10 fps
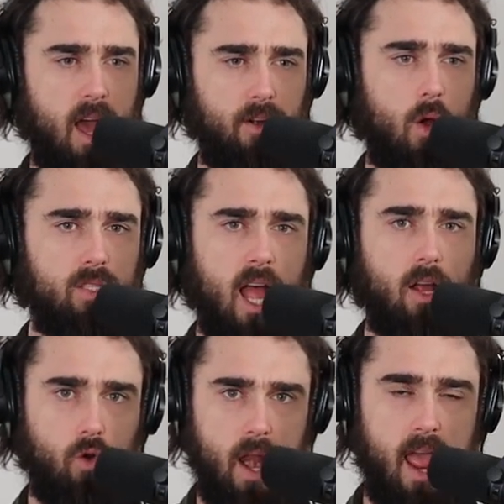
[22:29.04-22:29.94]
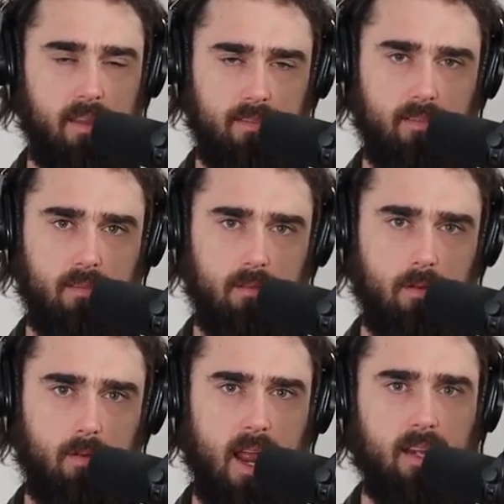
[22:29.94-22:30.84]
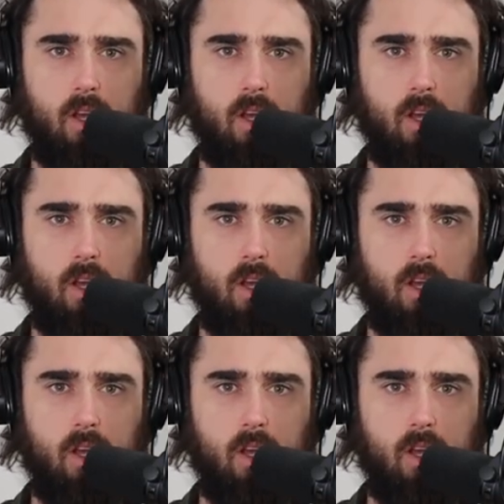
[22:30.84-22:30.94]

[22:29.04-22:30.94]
I don't know, it's not great. Right,